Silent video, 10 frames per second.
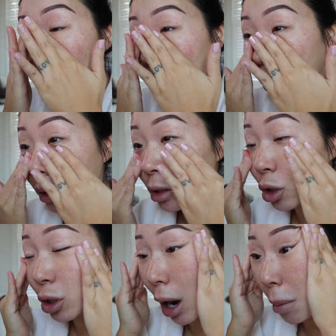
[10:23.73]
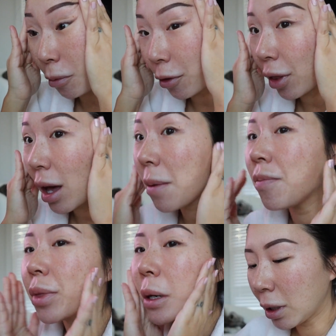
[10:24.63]
where you can shop for
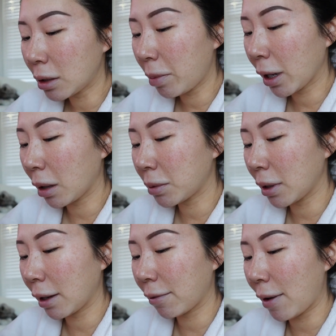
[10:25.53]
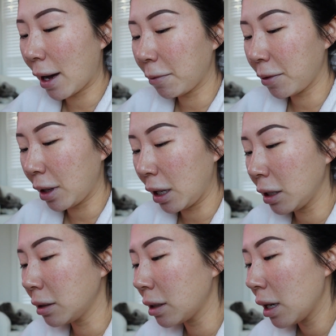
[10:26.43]
them. You get to pick up to like 5
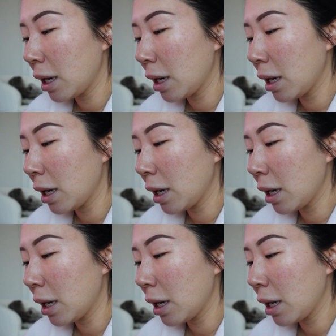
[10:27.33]
things.